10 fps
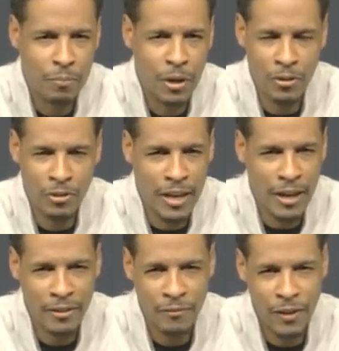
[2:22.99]
buckle
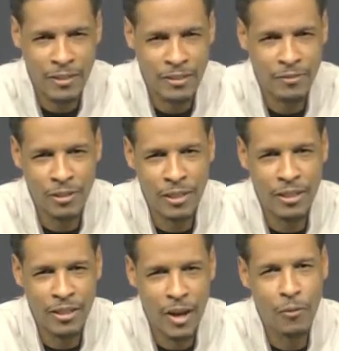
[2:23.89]
down defensively
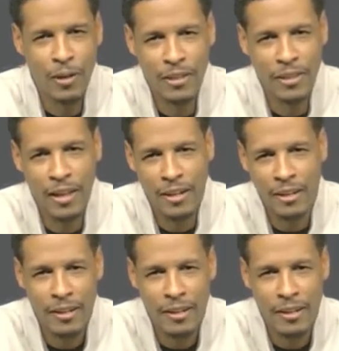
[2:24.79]
and knowing that,